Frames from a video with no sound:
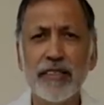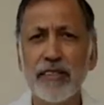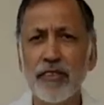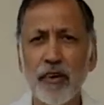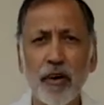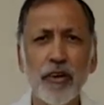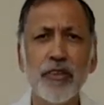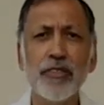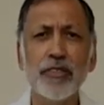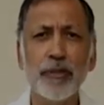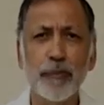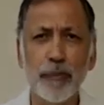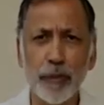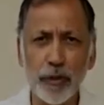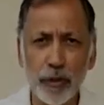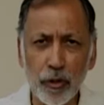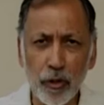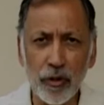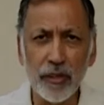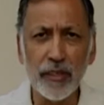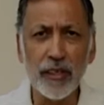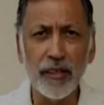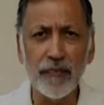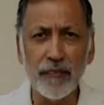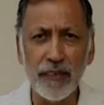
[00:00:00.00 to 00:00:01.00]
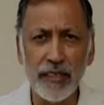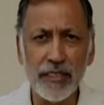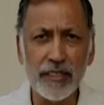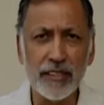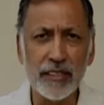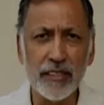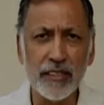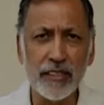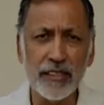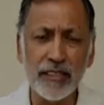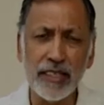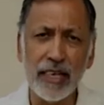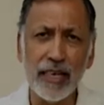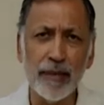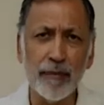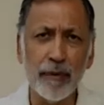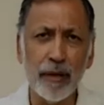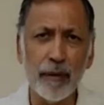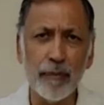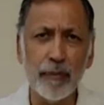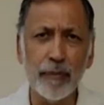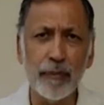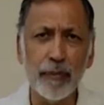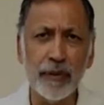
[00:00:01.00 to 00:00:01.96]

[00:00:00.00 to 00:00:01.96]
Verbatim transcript: entrepreneurial ventures came up